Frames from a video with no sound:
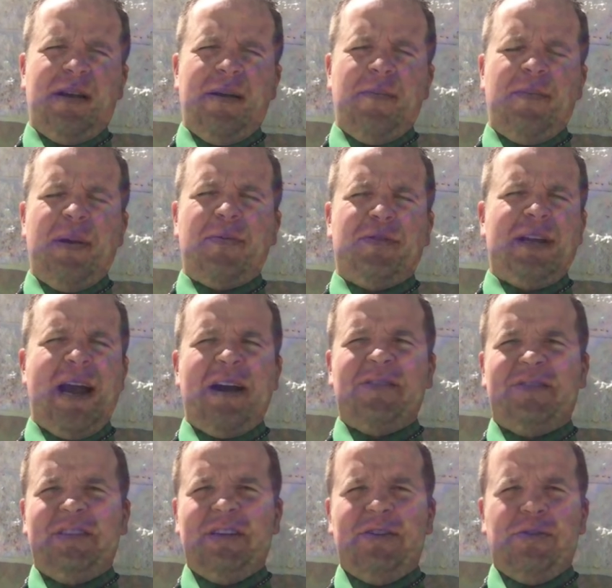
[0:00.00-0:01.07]
paper
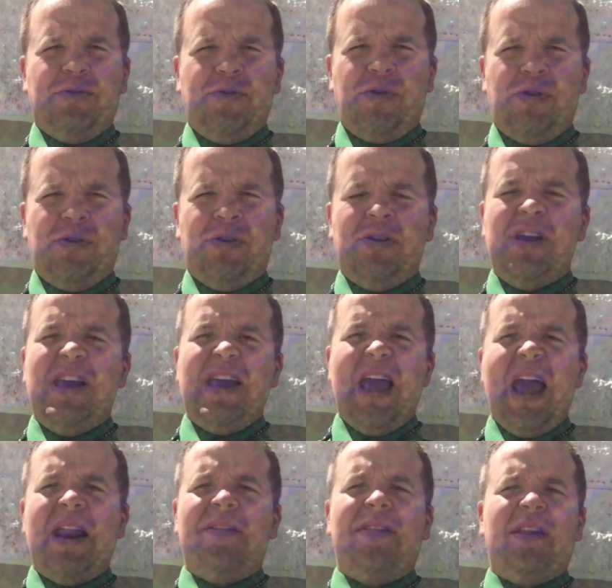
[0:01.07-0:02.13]
towels need a new roll,
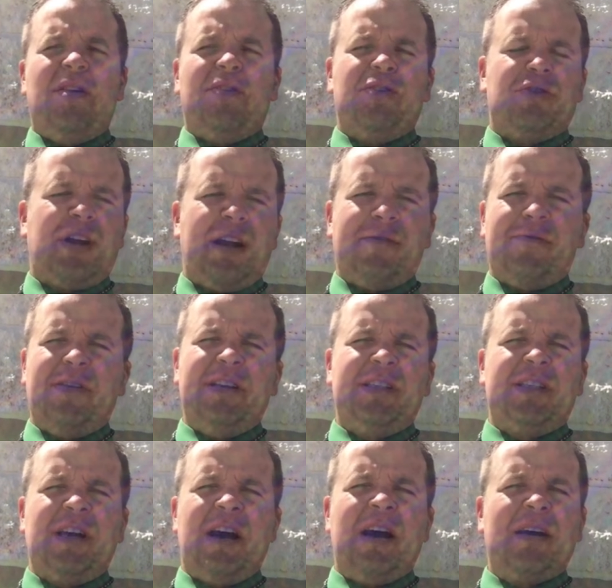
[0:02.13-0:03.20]
anything you'll just kind of
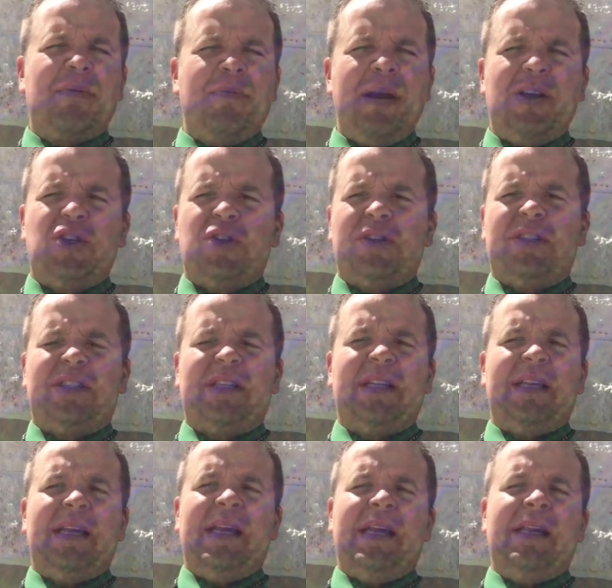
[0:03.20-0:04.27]
restock, make sure it's
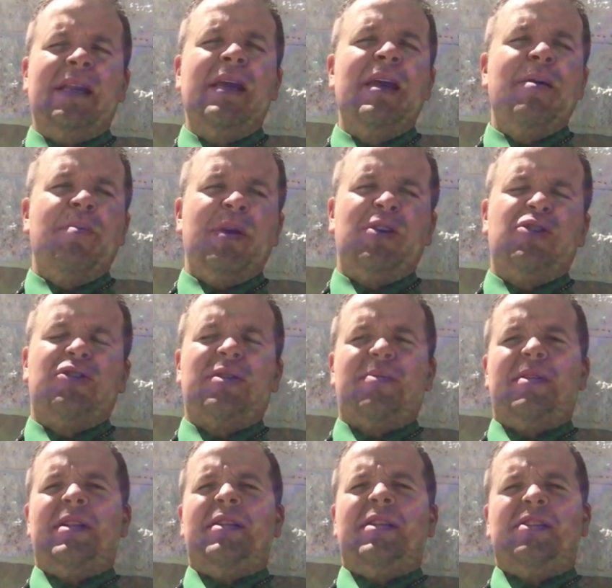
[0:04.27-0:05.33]
clean, make sure
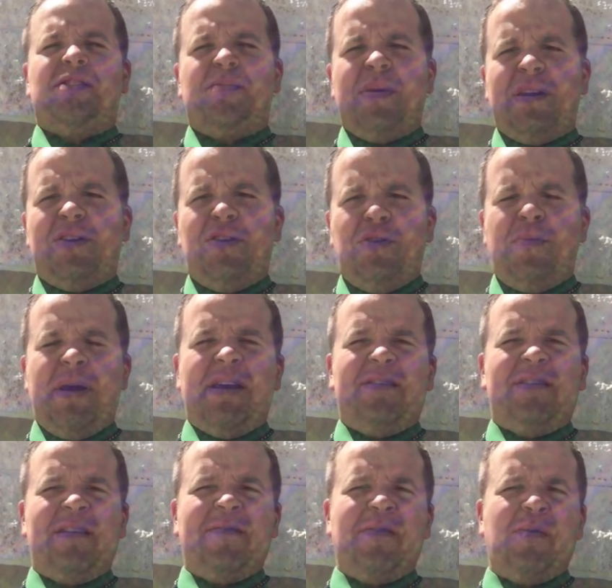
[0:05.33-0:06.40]
someone didn't just spit
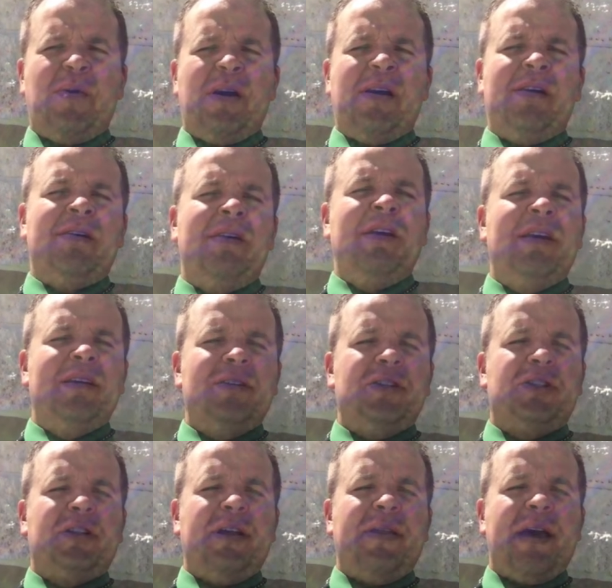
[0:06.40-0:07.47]
toothpaste everywhere,
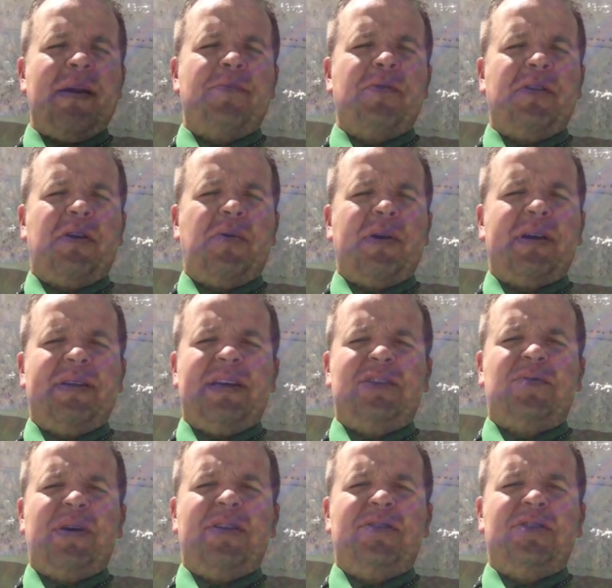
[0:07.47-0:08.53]
just clean that up really quick. And that's
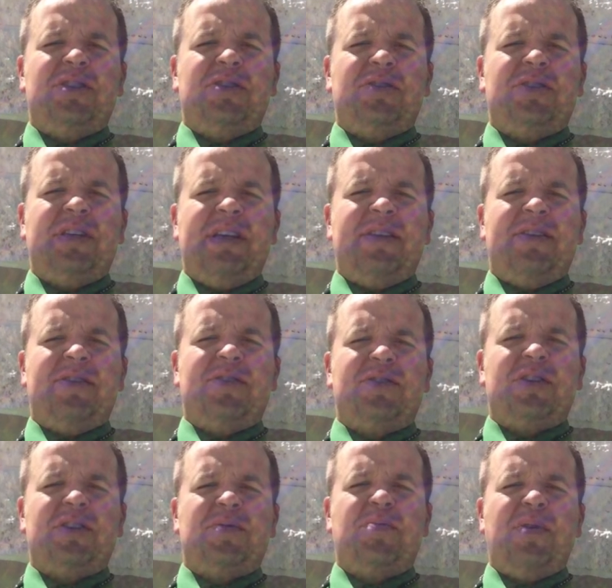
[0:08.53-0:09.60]
why you'll see that there's
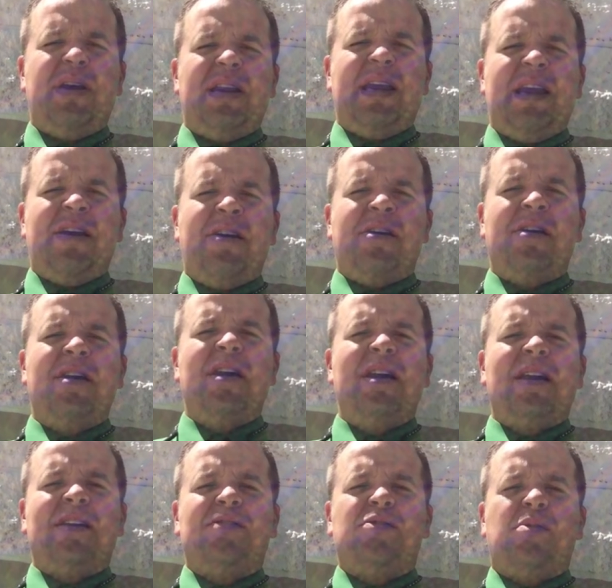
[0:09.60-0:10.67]
a split here,
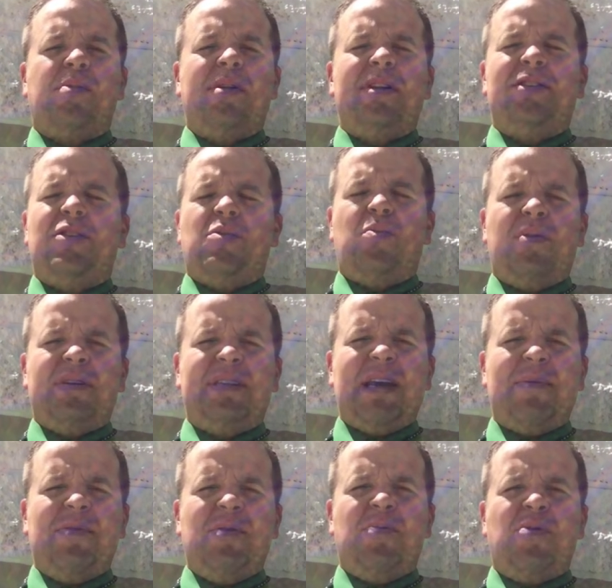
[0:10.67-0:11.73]
because you'll want to do it one
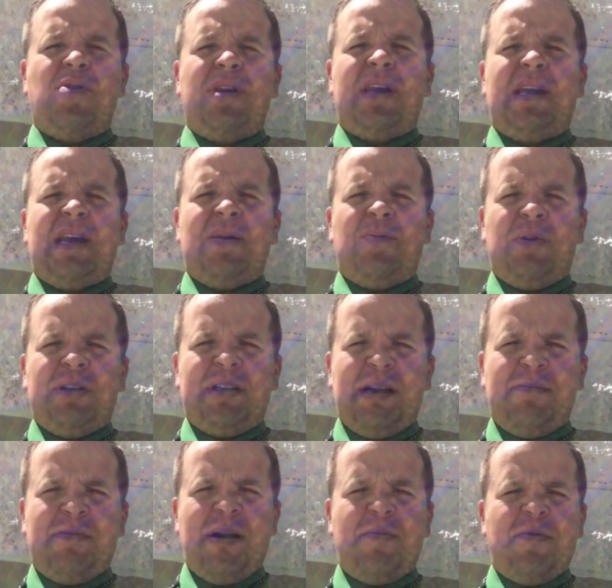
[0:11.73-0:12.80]
time in the morning and one
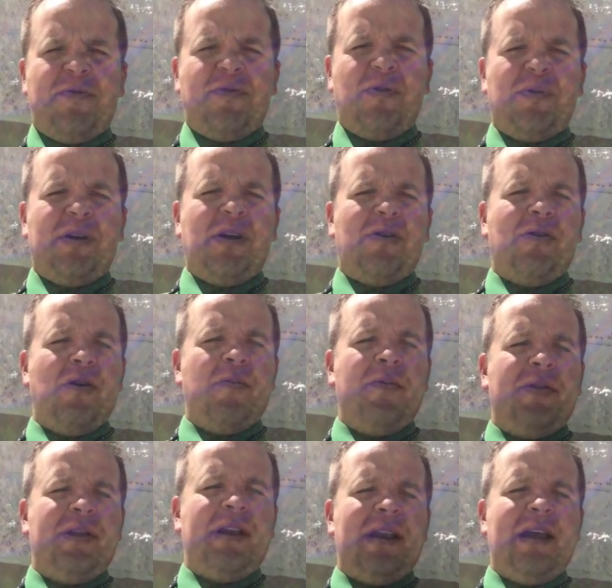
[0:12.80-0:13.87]
time right before we go
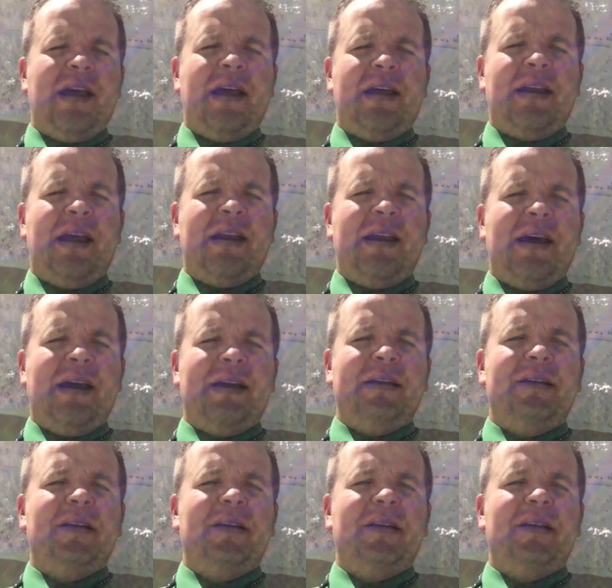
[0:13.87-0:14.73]
home at night.